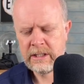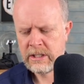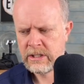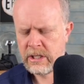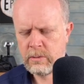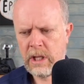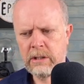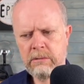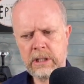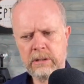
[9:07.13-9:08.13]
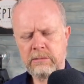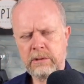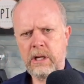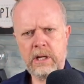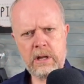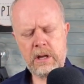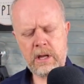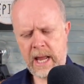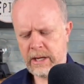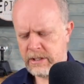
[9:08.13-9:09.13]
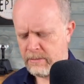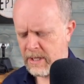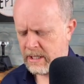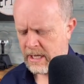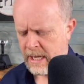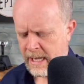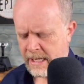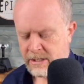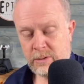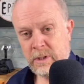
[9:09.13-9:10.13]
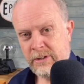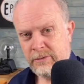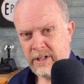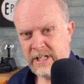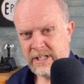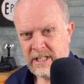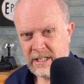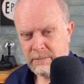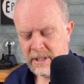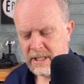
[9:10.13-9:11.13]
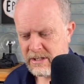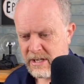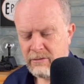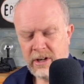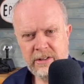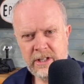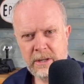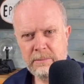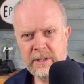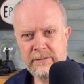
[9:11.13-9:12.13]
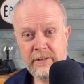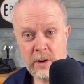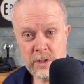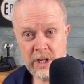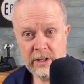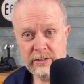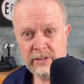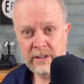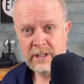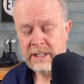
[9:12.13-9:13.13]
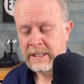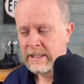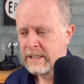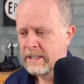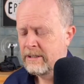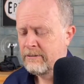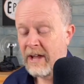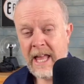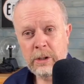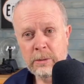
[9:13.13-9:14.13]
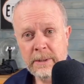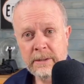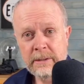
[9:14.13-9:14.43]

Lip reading: She said, well, how do you mean? I said, well, it's funny, isn't it? Because every other company phoned us for help.